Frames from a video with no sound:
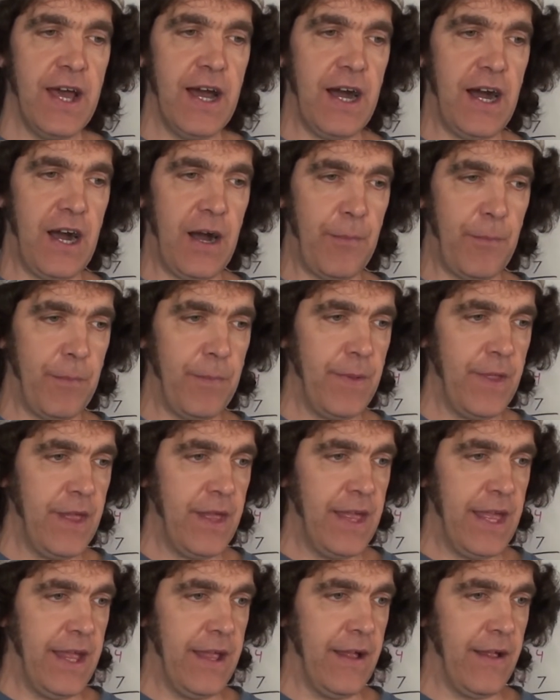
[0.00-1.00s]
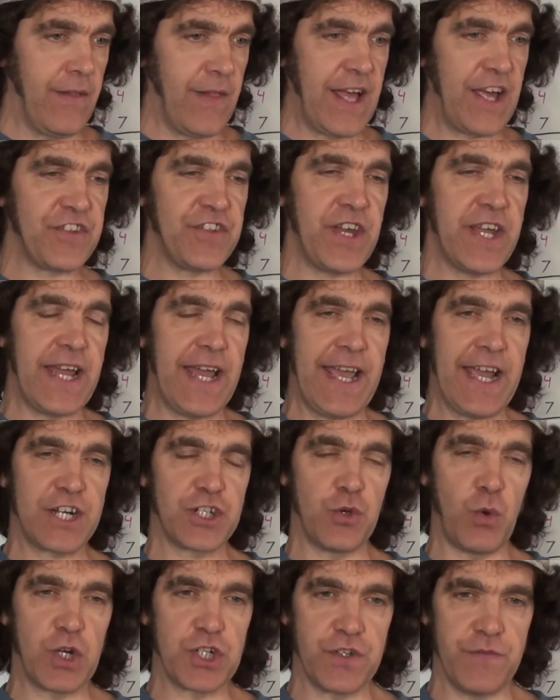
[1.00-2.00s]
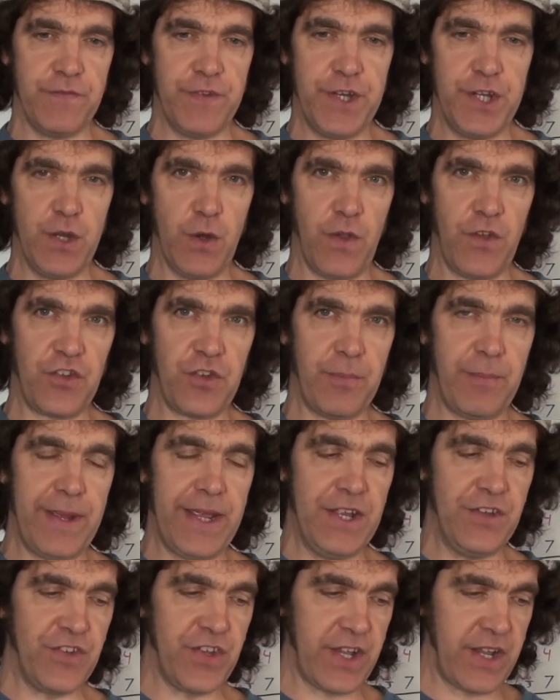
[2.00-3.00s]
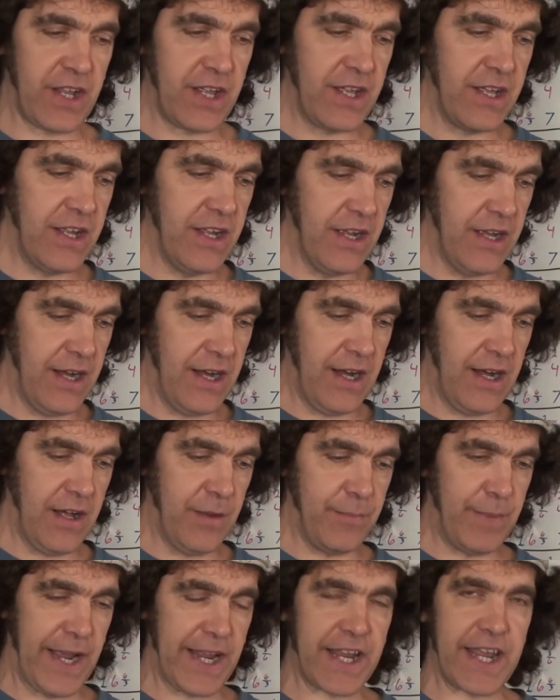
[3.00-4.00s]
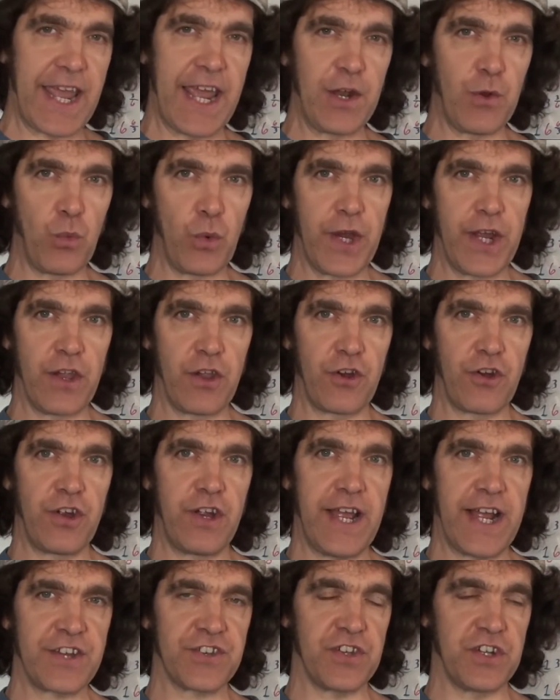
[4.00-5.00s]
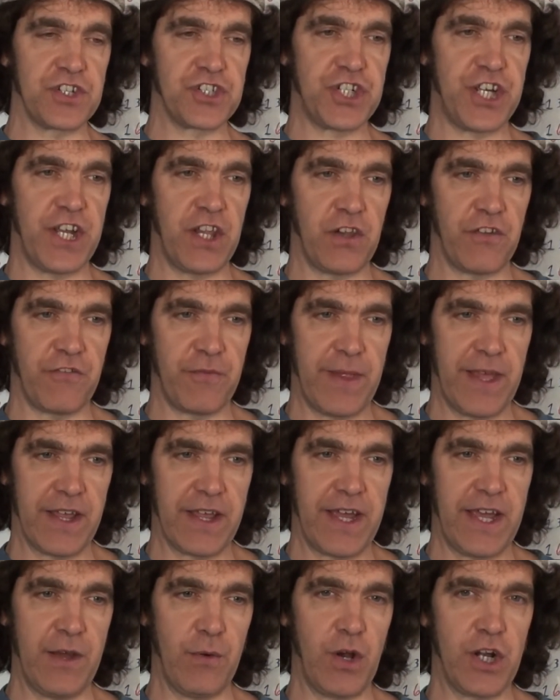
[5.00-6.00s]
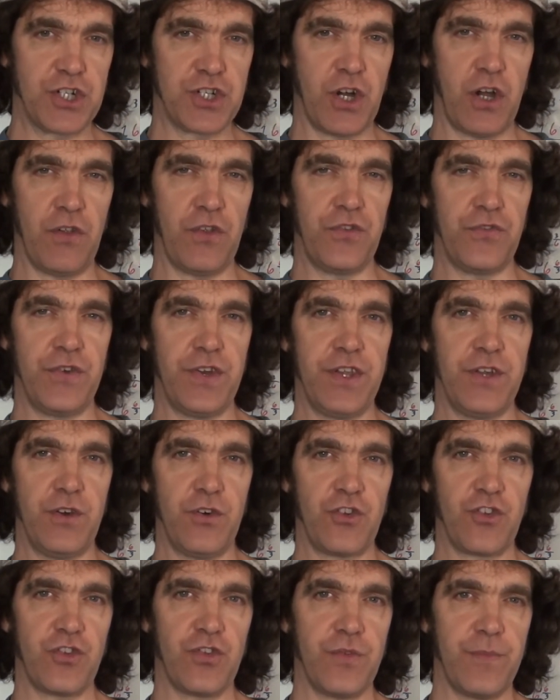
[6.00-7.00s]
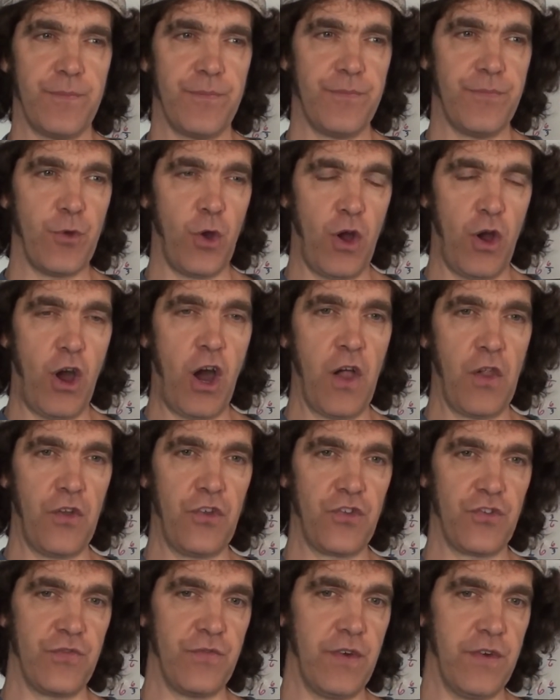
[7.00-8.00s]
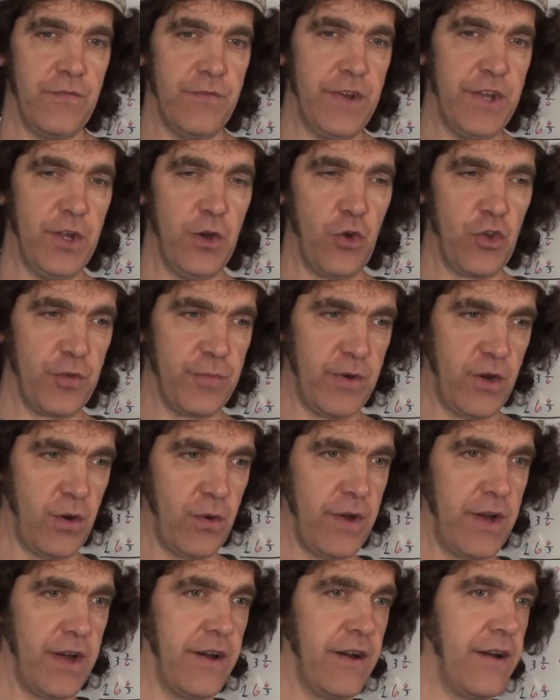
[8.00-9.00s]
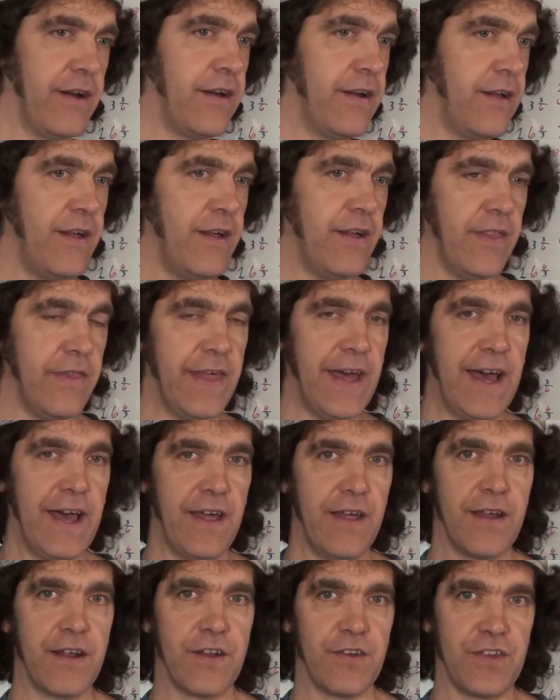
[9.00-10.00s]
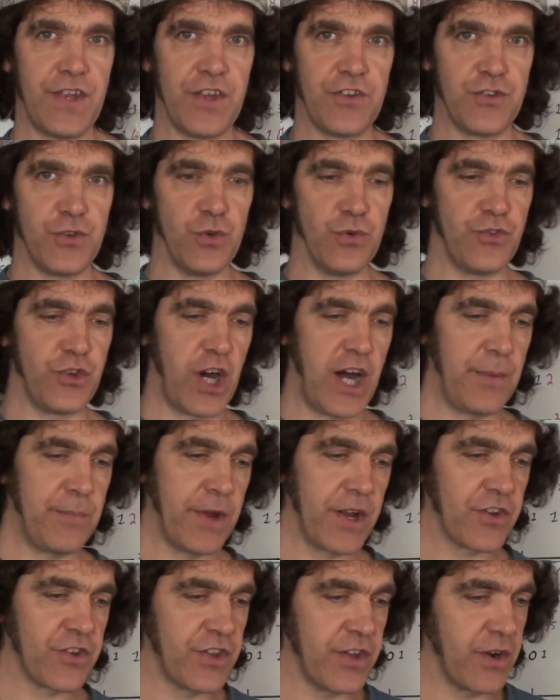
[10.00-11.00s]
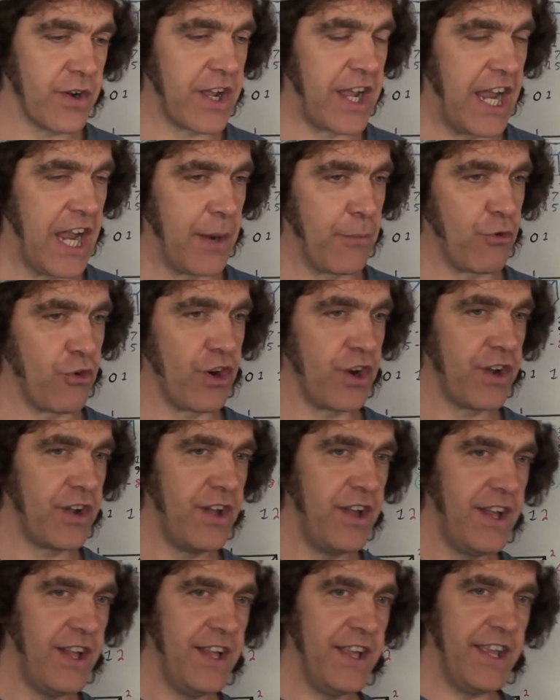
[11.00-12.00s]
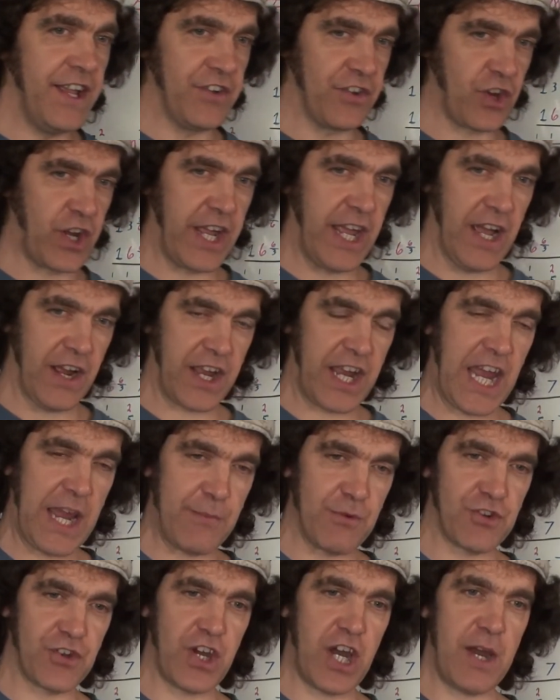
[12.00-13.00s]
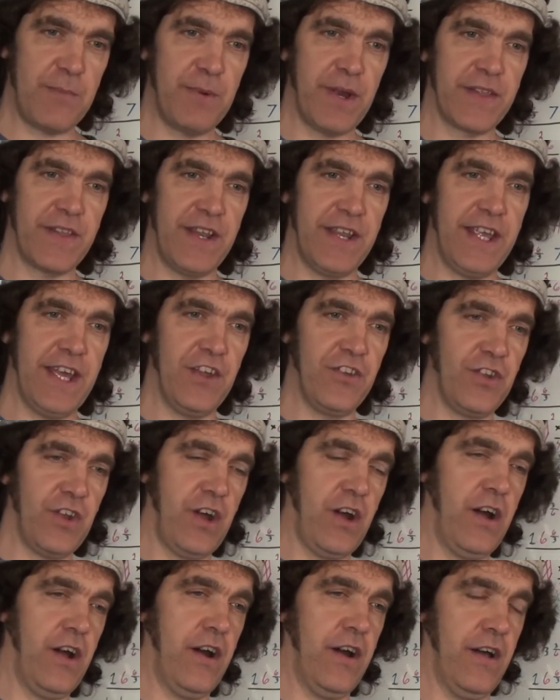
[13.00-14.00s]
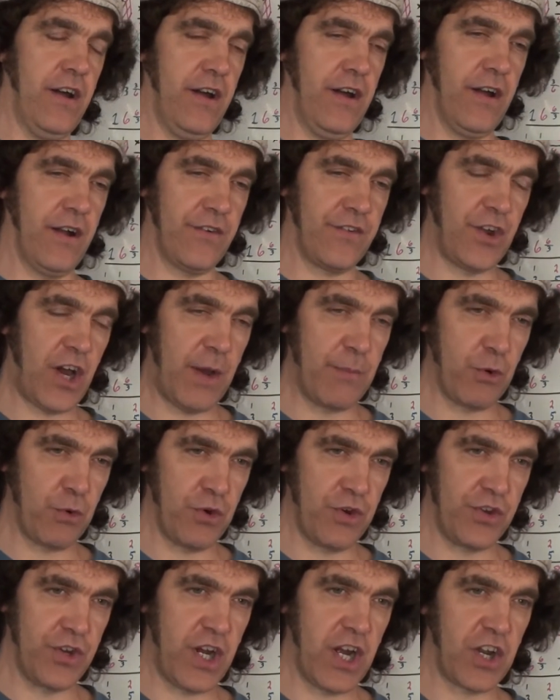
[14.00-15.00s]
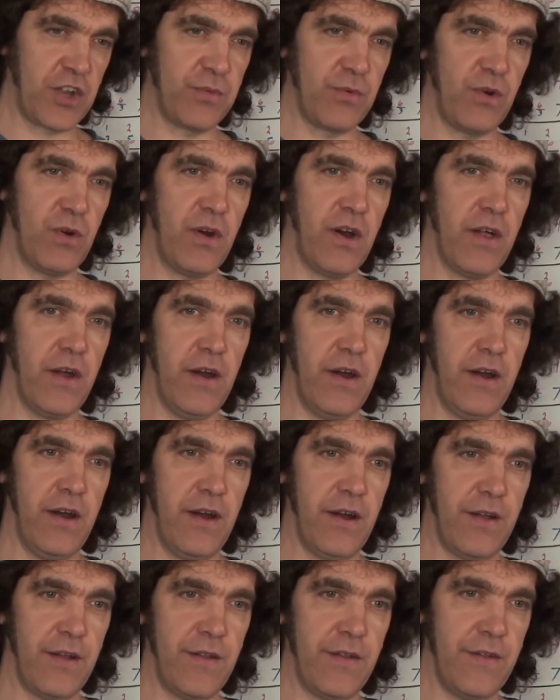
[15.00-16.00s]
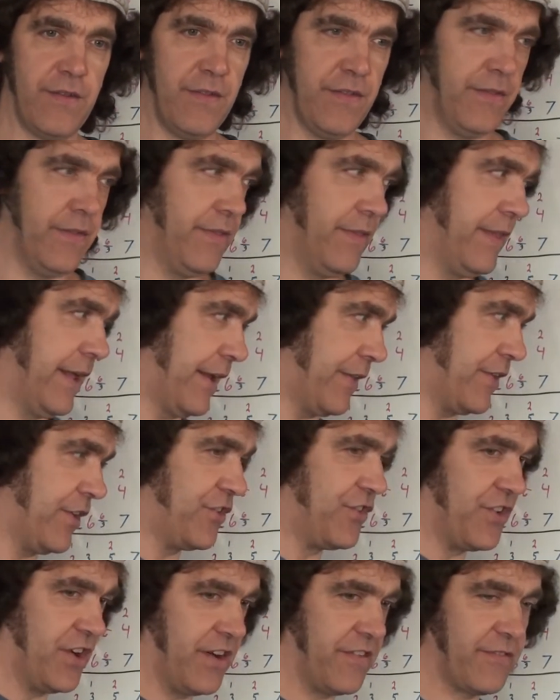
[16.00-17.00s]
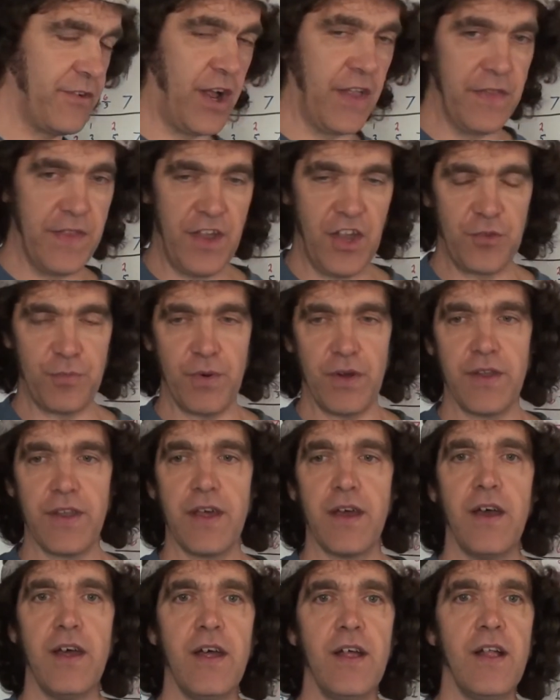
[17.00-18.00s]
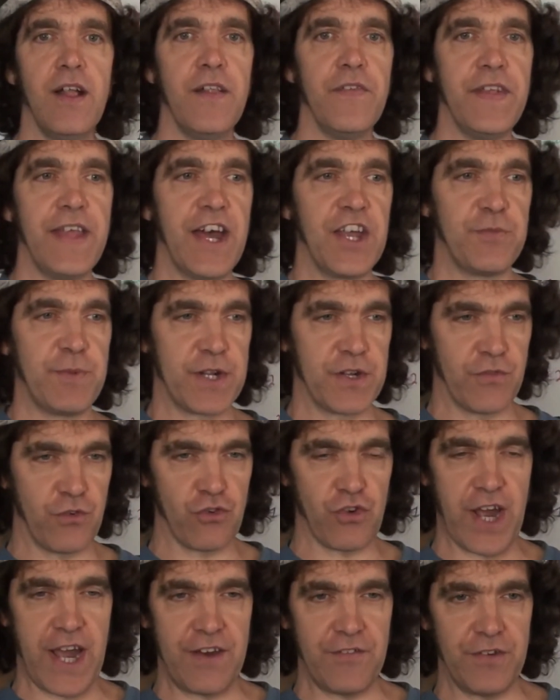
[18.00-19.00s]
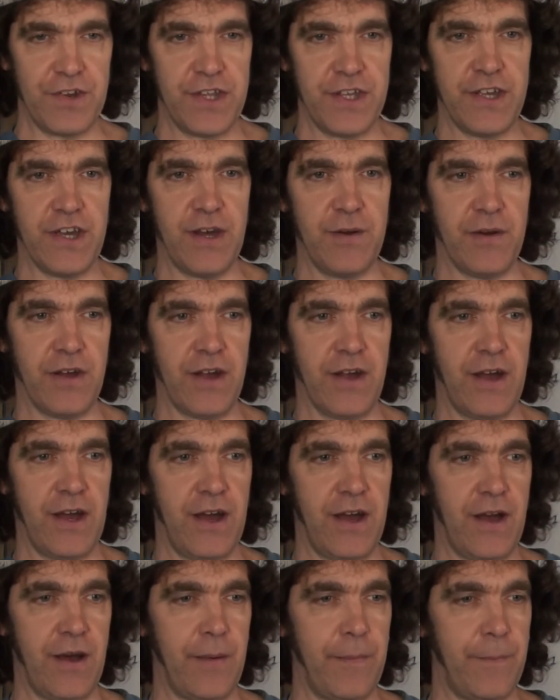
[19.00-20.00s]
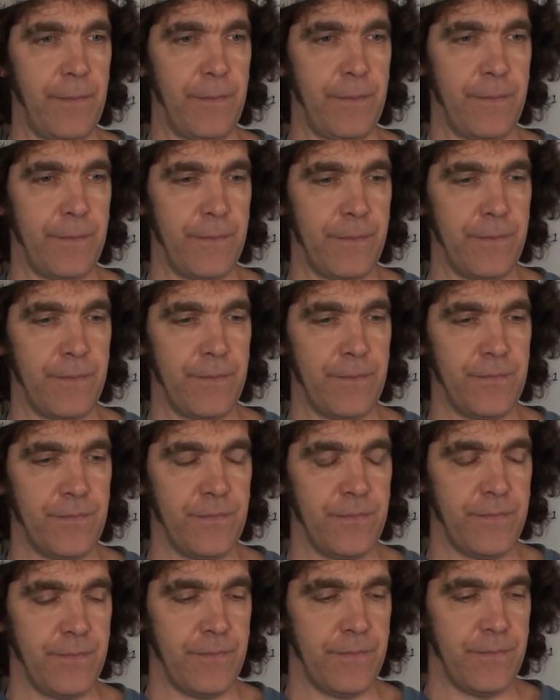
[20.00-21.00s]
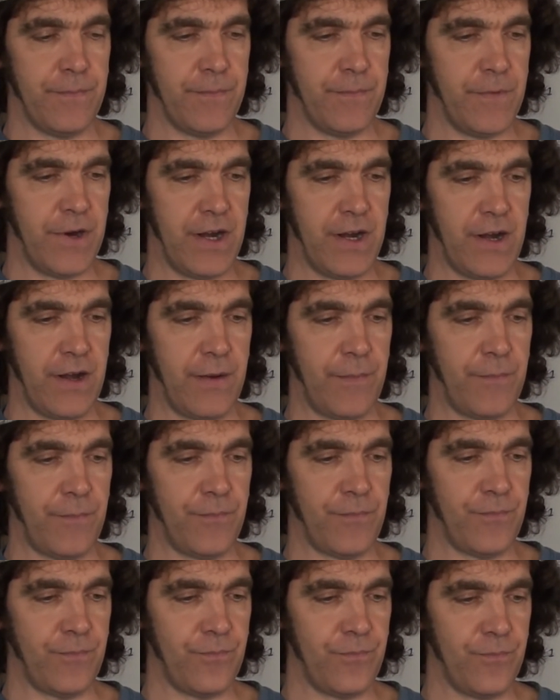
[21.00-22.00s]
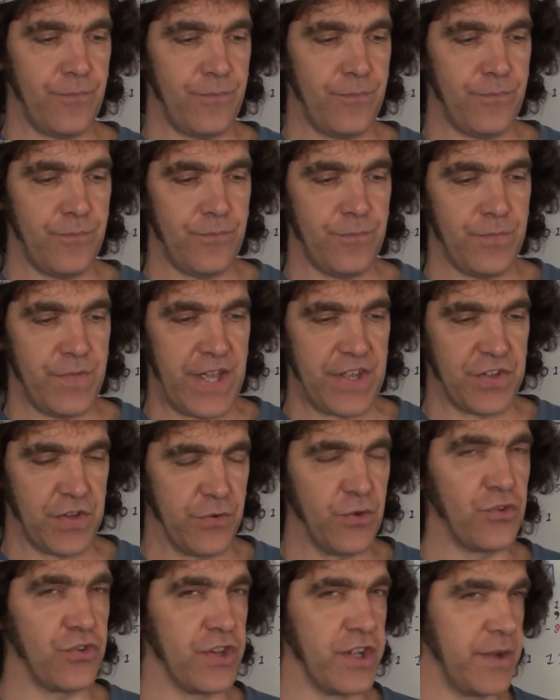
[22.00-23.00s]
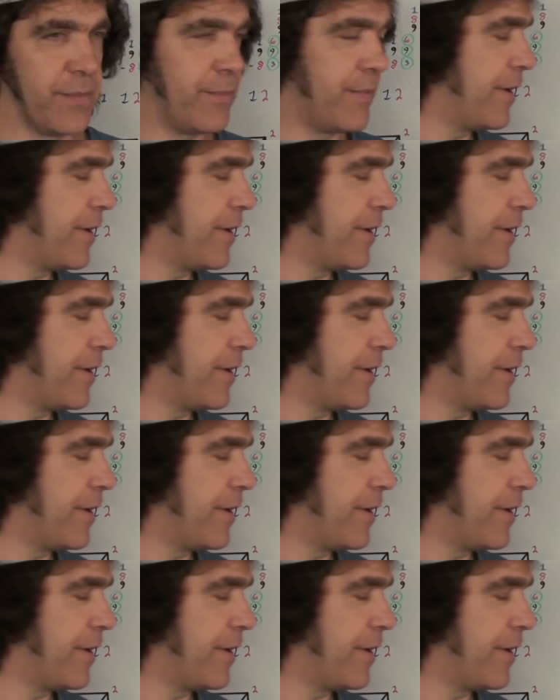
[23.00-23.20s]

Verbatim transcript: Um, last night I actually watched a video that's amazing uh, by Ken Wheeler. Excellent channel from that guy. I watch all his videos, all his videos about uh, that, because he has two topics, you know, camera. He has a camera topic, then he has a, a topic where he talks about uh, uh, like this stuff. Not this, but the, the aspect of gravity. Uh, um, um, that's what you'll see.